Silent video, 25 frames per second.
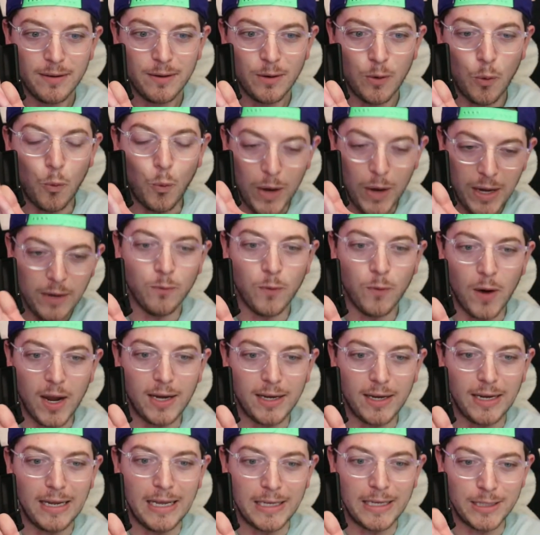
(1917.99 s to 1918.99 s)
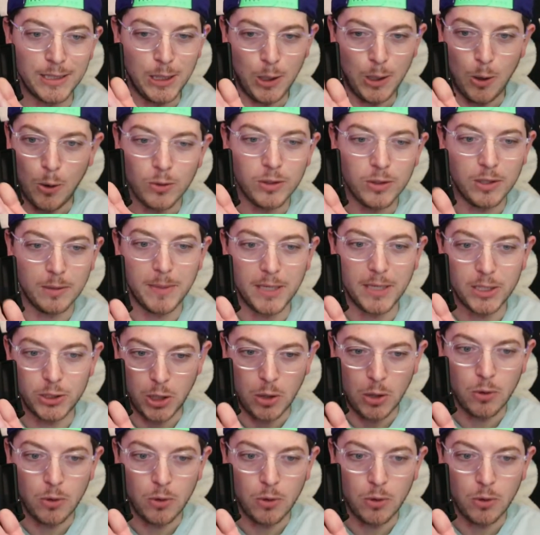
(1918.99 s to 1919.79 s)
Win rate is the ultimate choke